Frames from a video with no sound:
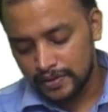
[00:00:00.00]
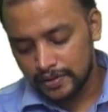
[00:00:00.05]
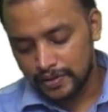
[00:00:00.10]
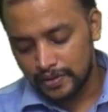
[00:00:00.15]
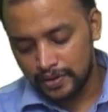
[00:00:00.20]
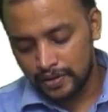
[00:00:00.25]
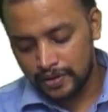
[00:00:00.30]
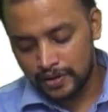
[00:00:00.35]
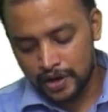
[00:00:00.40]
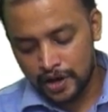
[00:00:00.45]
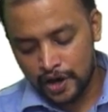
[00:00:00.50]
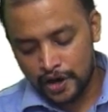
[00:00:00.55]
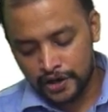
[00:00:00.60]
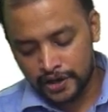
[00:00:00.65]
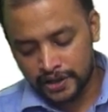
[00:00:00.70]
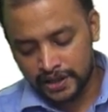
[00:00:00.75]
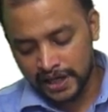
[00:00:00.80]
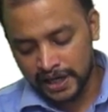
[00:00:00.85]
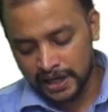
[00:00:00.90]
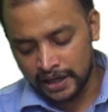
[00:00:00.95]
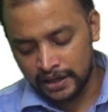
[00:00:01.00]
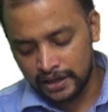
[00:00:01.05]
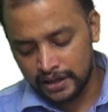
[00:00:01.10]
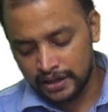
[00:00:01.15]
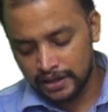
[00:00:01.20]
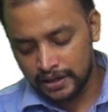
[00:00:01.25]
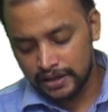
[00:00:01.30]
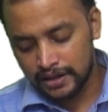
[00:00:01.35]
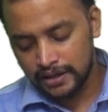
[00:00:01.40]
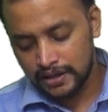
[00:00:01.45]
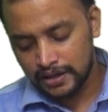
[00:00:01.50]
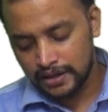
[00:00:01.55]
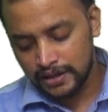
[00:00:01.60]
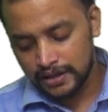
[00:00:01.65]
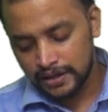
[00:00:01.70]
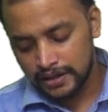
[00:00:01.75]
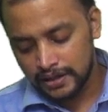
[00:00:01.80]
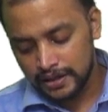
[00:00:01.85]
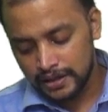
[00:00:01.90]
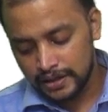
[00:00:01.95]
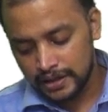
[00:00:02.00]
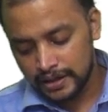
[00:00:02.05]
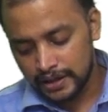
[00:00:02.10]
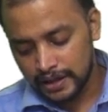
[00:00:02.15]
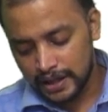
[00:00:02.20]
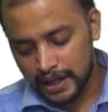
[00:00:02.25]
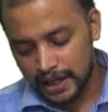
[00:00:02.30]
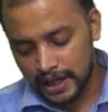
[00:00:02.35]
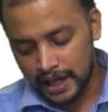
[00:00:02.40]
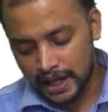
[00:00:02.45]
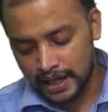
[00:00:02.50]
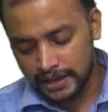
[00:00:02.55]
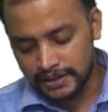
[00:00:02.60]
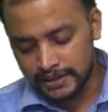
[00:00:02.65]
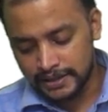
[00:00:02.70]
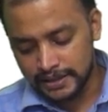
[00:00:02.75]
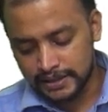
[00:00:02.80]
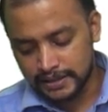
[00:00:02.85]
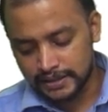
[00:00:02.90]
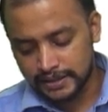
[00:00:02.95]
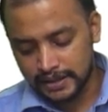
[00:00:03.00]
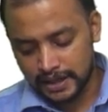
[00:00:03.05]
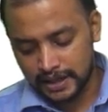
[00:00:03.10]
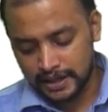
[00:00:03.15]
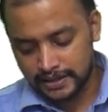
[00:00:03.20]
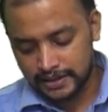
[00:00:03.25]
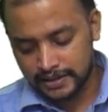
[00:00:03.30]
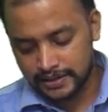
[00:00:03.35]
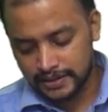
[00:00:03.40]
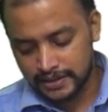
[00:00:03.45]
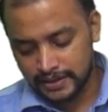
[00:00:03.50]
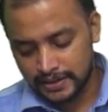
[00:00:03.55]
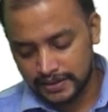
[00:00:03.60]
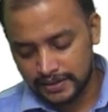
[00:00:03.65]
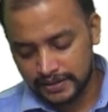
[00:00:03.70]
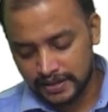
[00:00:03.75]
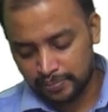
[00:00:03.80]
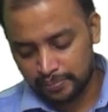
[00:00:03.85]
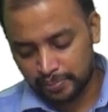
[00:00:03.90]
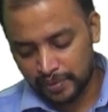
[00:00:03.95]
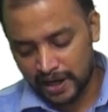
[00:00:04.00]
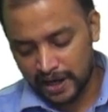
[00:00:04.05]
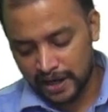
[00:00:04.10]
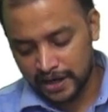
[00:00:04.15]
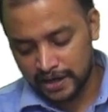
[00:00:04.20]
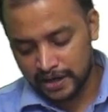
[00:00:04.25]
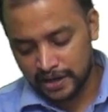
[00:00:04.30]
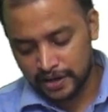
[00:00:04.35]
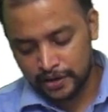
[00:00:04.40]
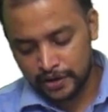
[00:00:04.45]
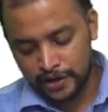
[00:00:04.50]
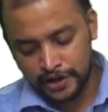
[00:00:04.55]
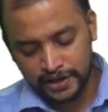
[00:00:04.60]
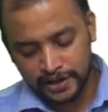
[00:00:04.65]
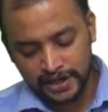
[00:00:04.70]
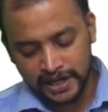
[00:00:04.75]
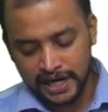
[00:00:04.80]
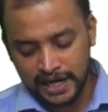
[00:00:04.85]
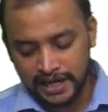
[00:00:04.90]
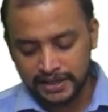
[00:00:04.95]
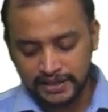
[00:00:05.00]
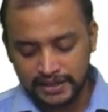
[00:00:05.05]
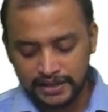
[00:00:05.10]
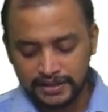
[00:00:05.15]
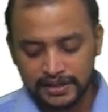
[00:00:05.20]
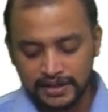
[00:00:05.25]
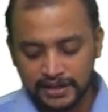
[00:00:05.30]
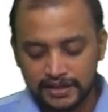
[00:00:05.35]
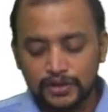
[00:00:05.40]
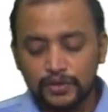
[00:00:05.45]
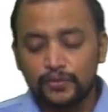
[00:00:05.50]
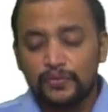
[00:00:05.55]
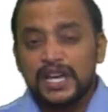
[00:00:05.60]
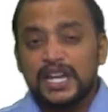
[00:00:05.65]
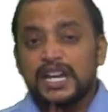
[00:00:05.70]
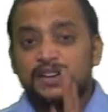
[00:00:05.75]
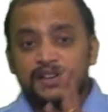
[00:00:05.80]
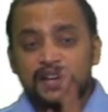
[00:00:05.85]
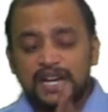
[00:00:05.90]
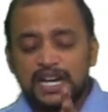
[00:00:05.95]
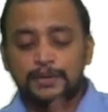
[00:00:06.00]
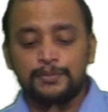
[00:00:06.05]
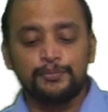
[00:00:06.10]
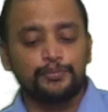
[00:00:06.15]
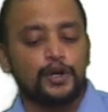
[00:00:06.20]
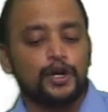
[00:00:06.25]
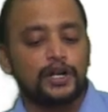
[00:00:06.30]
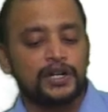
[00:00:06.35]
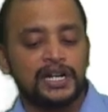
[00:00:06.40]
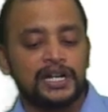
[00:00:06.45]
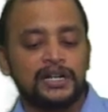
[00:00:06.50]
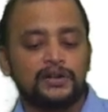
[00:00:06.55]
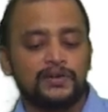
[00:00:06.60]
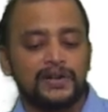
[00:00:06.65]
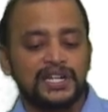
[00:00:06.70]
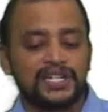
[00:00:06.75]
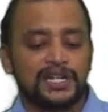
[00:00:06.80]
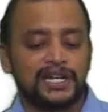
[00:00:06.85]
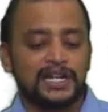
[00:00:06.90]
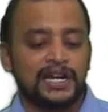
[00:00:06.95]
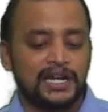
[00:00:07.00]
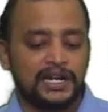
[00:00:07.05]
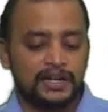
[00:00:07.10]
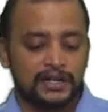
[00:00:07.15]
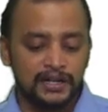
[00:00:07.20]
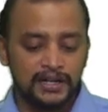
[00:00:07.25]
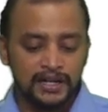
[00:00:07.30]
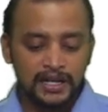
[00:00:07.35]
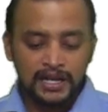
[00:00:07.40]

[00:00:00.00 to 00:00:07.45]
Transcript: not in existence. Supplier not in existence. So very, very important question here.